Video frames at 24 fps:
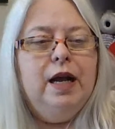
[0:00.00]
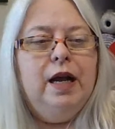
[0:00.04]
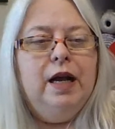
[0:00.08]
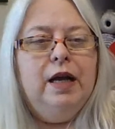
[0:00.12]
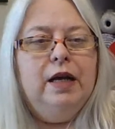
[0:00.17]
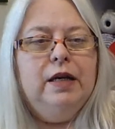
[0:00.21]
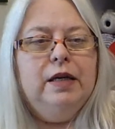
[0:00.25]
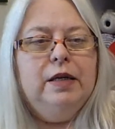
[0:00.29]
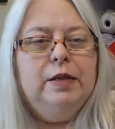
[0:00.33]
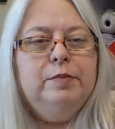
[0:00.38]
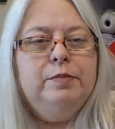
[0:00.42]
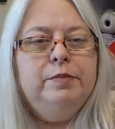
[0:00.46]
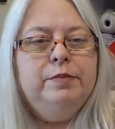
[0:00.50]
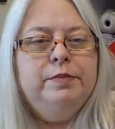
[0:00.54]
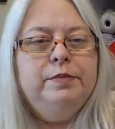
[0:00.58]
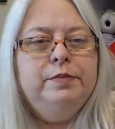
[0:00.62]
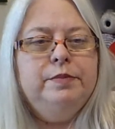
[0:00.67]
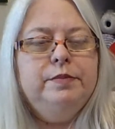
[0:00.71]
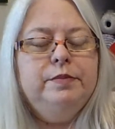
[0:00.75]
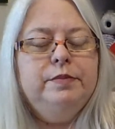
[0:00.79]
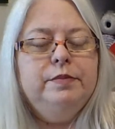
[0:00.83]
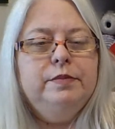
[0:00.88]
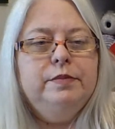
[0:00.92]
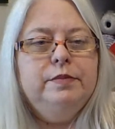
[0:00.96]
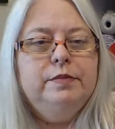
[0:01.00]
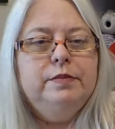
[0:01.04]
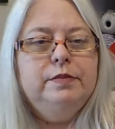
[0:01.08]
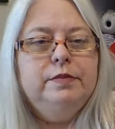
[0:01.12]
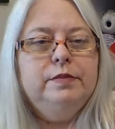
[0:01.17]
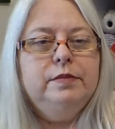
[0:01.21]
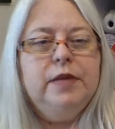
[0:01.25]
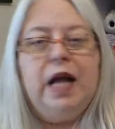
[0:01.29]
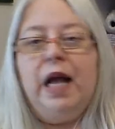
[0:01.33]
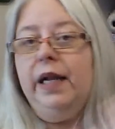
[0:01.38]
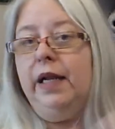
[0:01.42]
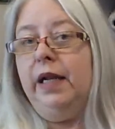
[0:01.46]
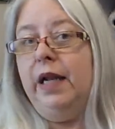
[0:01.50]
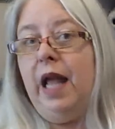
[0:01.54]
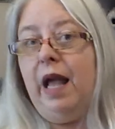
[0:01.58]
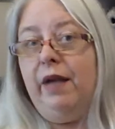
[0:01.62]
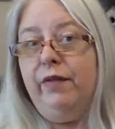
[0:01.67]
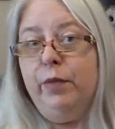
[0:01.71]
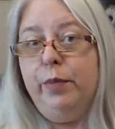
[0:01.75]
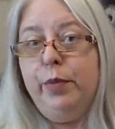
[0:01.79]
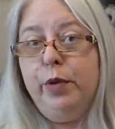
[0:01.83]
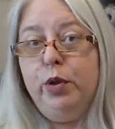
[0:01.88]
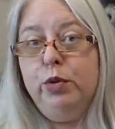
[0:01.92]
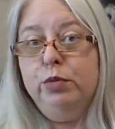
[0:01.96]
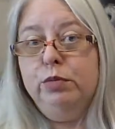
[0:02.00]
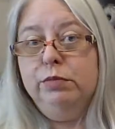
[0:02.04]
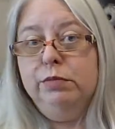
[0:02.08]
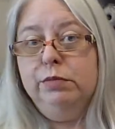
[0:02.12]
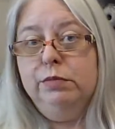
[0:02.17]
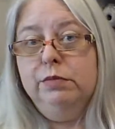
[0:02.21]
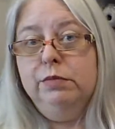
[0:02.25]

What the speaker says: I didn't have a boat.